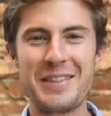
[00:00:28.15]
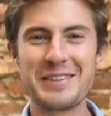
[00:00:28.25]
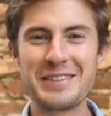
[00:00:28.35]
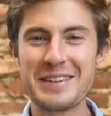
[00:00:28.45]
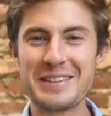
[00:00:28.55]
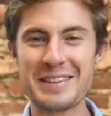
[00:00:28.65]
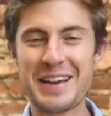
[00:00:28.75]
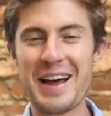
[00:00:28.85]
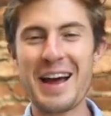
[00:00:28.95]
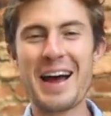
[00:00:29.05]
This is,
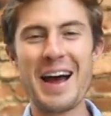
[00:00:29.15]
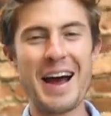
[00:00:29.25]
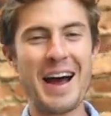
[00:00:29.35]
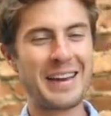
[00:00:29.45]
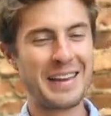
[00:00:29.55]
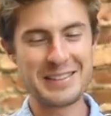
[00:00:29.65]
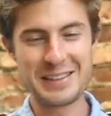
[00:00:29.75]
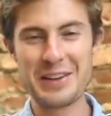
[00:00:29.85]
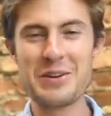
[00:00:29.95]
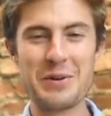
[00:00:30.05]
I can't
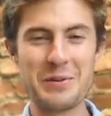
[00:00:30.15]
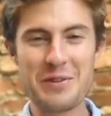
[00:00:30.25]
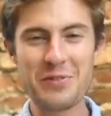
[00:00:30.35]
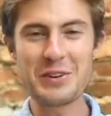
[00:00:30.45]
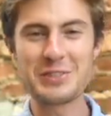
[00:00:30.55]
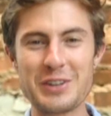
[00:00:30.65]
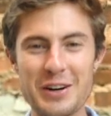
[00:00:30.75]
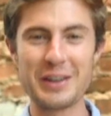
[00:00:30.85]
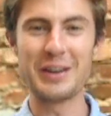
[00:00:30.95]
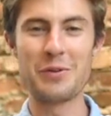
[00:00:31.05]
tell you, when we first
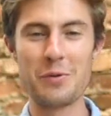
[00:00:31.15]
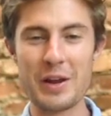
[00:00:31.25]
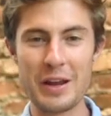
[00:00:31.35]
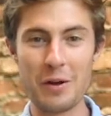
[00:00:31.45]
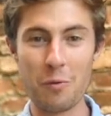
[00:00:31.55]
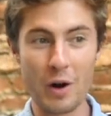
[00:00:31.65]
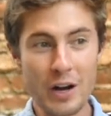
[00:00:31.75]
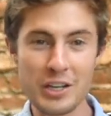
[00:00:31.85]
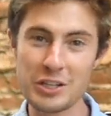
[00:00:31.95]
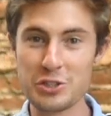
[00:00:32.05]
started, we
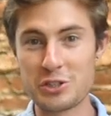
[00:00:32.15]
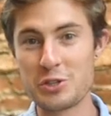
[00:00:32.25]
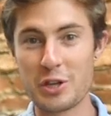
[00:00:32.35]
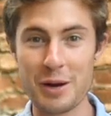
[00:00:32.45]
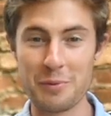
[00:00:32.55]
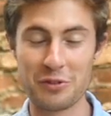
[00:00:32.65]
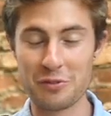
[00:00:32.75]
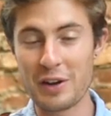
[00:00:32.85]
wanted to use two cameras.